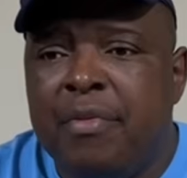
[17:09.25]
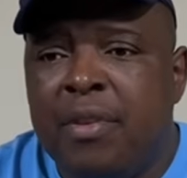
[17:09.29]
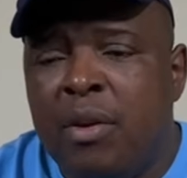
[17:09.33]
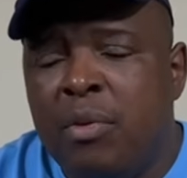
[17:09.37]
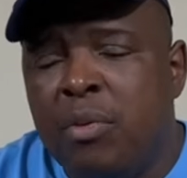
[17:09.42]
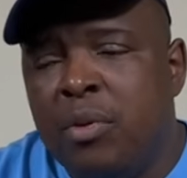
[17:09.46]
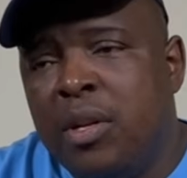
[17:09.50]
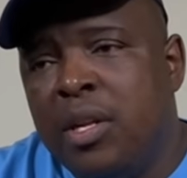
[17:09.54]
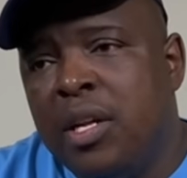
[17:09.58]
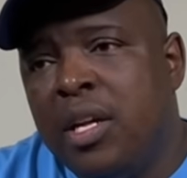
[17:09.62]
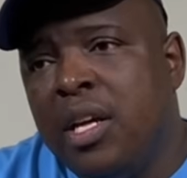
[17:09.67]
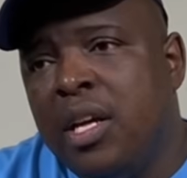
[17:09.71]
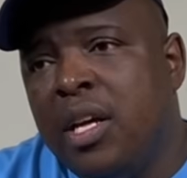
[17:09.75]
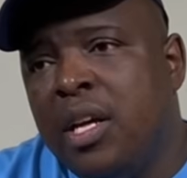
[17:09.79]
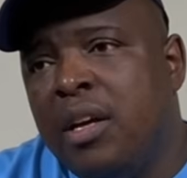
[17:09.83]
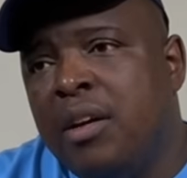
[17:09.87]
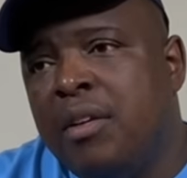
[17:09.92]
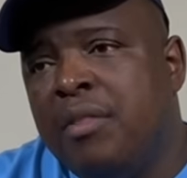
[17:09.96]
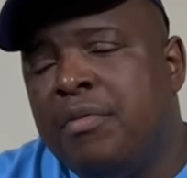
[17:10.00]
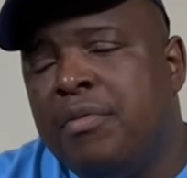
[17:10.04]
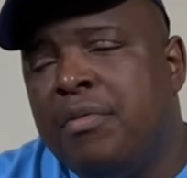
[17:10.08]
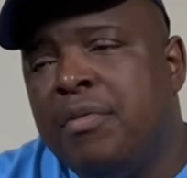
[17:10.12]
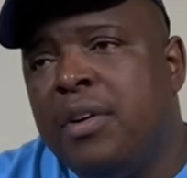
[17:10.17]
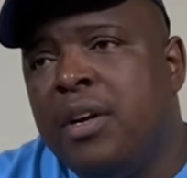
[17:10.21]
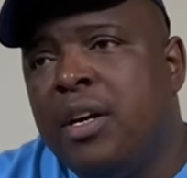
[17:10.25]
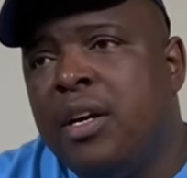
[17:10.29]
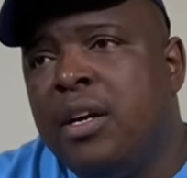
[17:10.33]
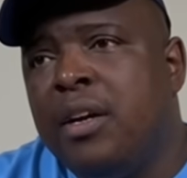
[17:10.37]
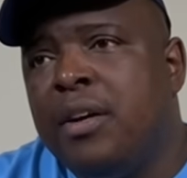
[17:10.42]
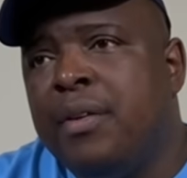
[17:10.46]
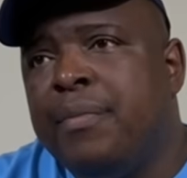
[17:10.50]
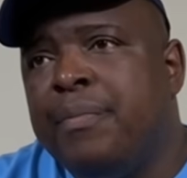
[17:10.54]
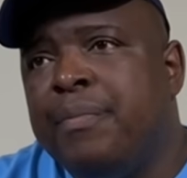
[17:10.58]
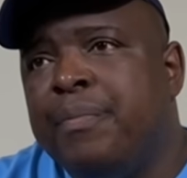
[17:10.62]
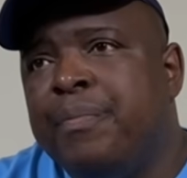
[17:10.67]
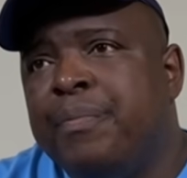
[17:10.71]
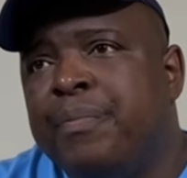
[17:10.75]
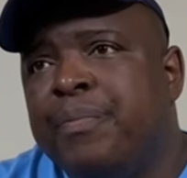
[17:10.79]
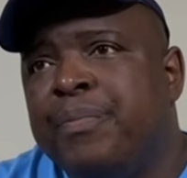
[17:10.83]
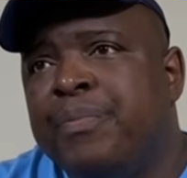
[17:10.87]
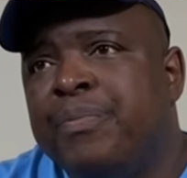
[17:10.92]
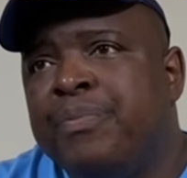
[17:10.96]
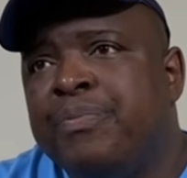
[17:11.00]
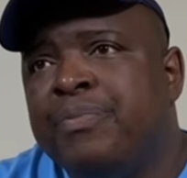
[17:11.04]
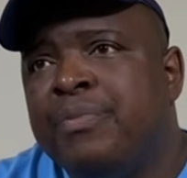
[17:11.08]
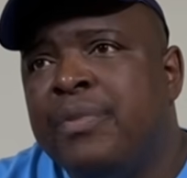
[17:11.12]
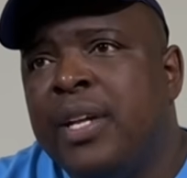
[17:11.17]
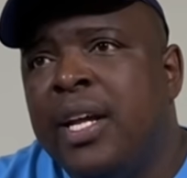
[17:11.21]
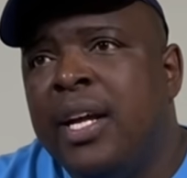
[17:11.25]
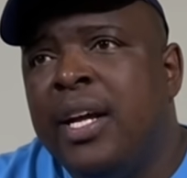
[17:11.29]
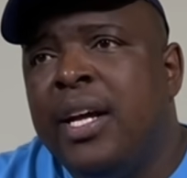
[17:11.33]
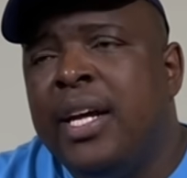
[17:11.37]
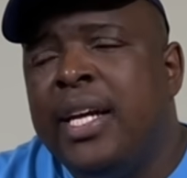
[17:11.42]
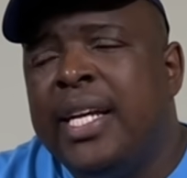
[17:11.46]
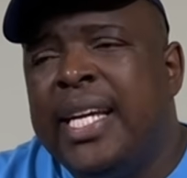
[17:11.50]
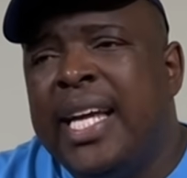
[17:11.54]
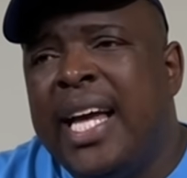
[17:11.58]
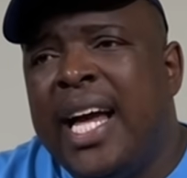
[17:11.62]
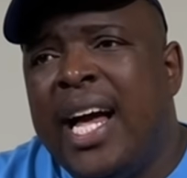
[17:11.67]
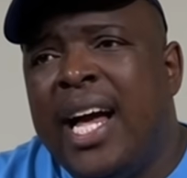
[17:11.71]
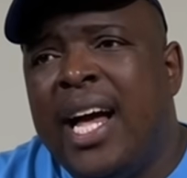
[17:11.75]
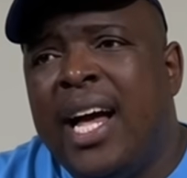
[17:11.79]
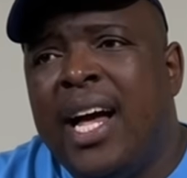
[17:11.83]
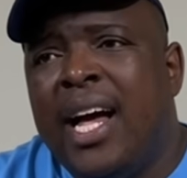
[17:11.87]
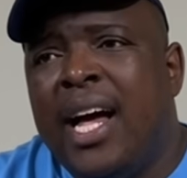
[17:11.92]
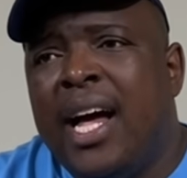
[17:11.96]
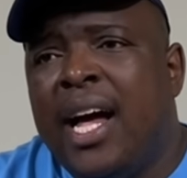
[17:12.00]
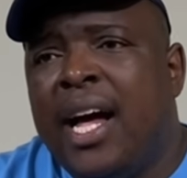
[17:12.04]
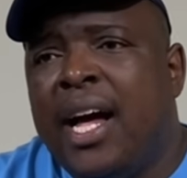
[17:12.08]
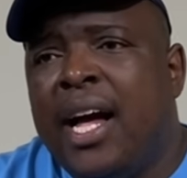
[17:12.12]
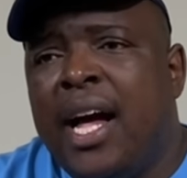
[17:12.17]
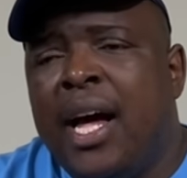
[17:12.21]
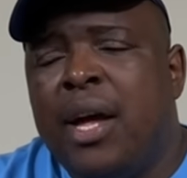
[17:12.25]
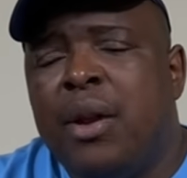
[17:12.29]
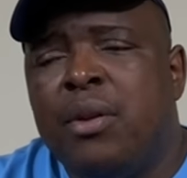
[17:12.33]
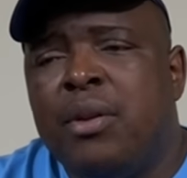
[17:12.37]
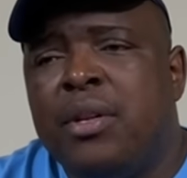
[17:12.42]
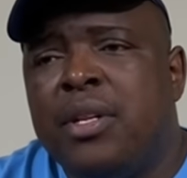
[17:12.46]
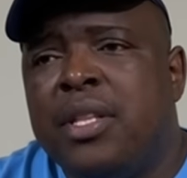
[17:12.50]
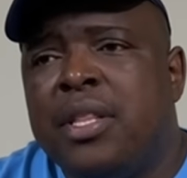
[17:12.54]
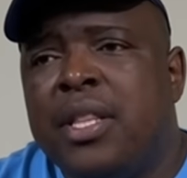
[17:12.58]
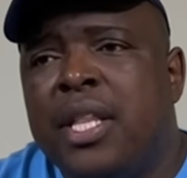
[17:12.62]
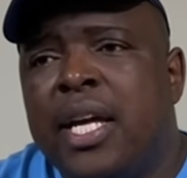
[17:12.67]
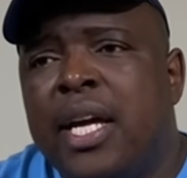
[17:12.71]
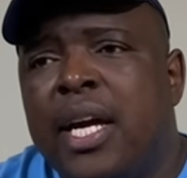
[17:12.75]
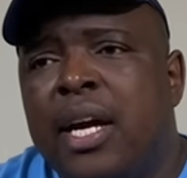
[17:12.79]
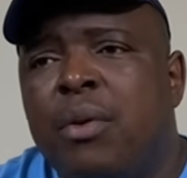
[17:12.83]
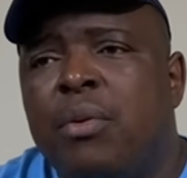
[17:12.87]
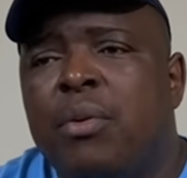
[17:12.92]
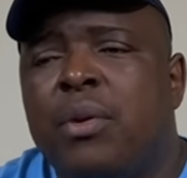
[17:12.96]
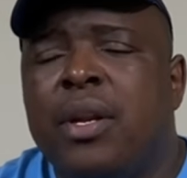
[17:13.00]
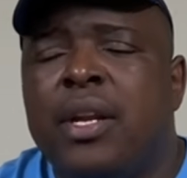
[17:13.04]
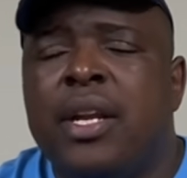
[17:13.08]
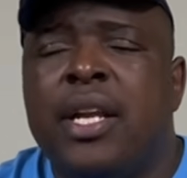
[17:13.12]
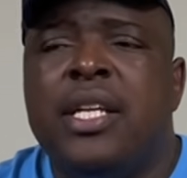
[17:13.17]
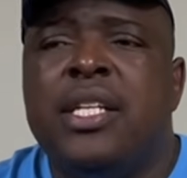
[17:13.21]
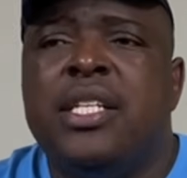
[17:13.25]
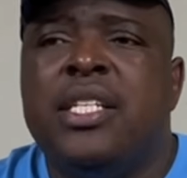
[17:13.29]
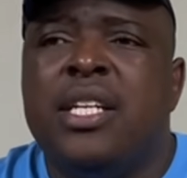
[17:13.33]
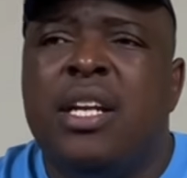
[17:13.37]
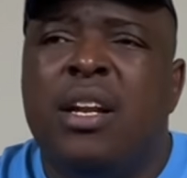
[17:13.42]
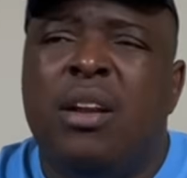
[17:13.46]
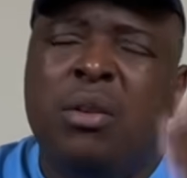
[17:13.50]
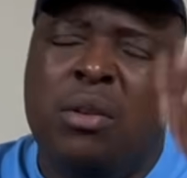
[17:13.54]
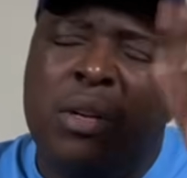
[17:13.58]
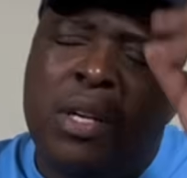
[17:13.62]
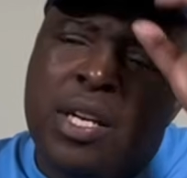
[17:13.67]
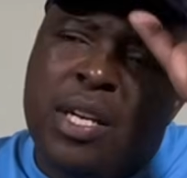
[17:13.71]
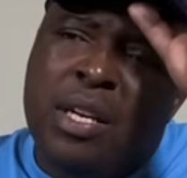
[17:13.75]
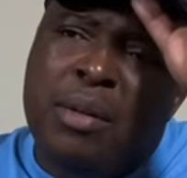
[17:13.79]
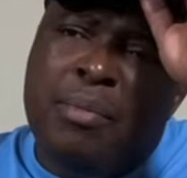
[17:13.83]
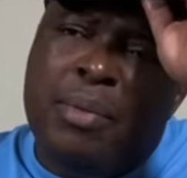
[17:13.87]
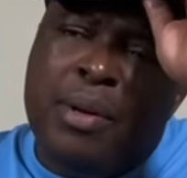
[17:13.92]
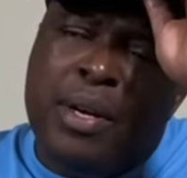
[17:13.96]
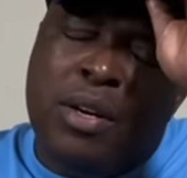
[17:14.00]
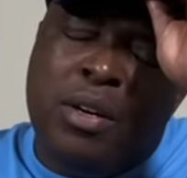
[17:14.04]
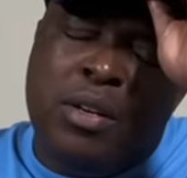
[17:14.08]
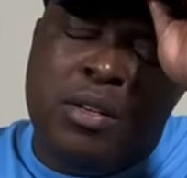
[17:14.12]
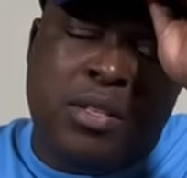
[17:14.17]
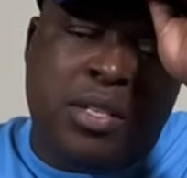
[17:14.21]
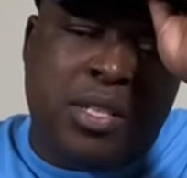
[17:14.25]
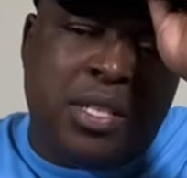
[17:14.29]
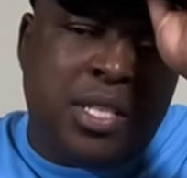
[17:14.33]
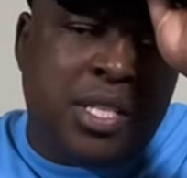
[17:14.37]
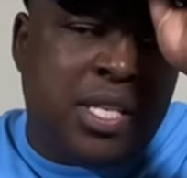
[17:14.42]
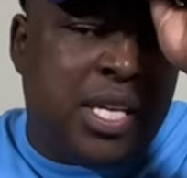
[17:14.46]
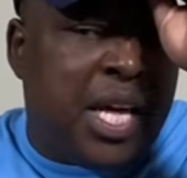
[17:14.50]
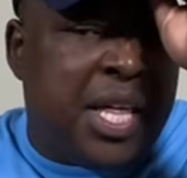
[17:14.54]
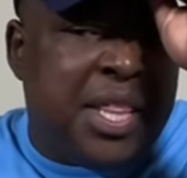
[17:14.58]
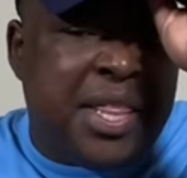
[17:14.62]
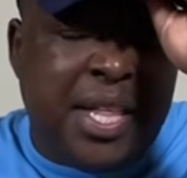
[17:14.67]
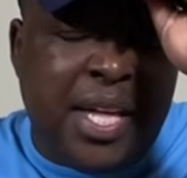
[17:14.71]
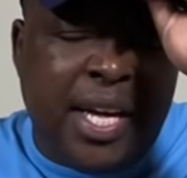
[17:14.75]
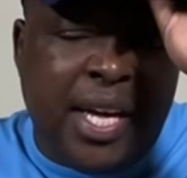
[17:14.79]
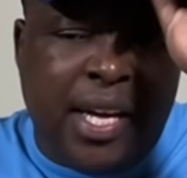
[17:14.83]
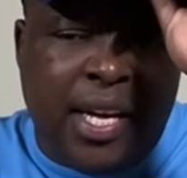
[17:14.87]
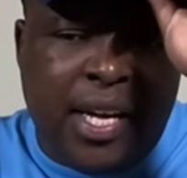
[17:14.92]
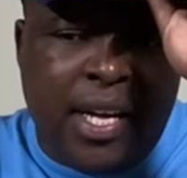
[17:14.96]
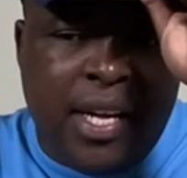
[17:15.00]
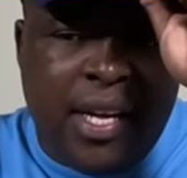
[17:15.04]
I will give, I don't think I will reach Lily because I think